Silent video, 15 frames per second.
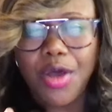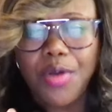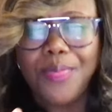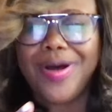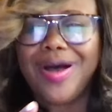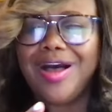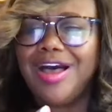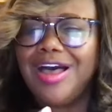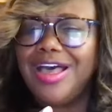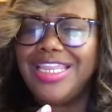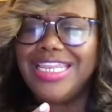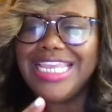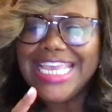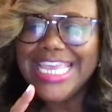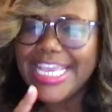
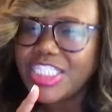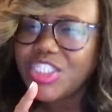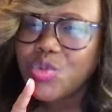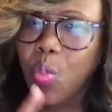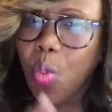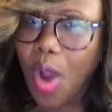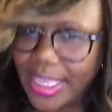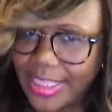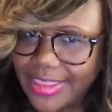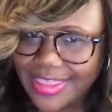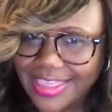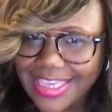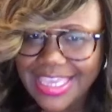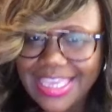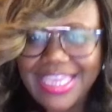but it's one
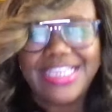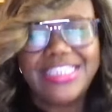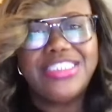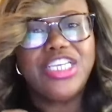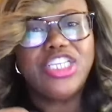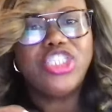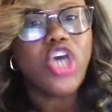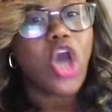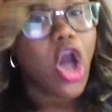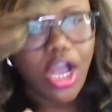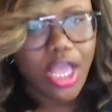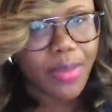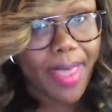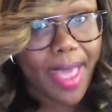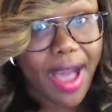thing to
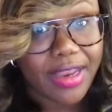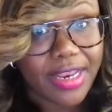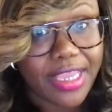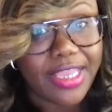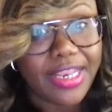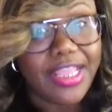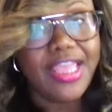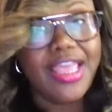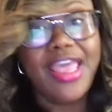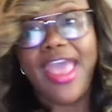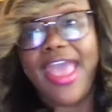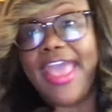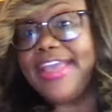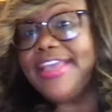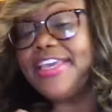talk about it
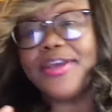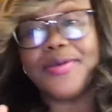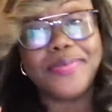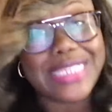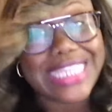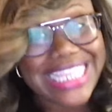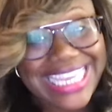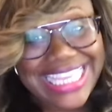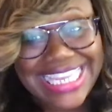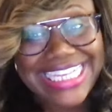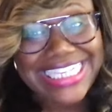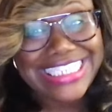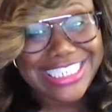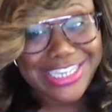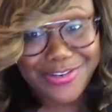and completely
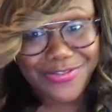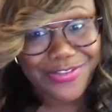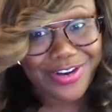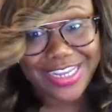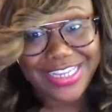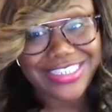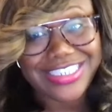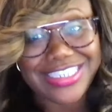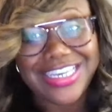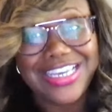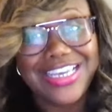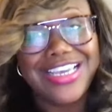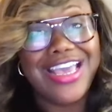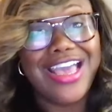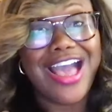different
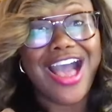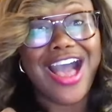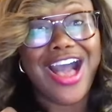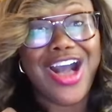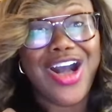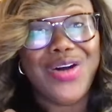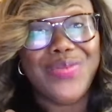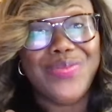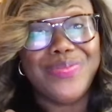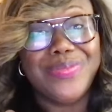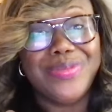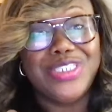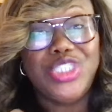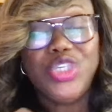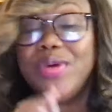um,
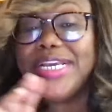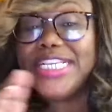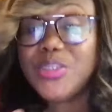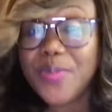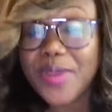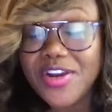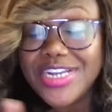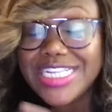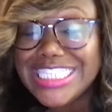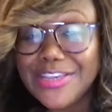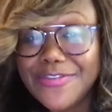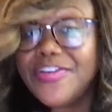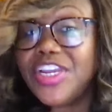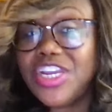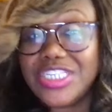to experience
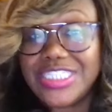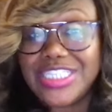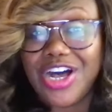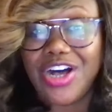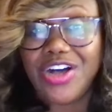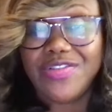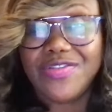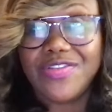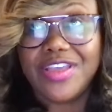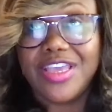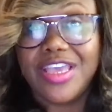it for yourself.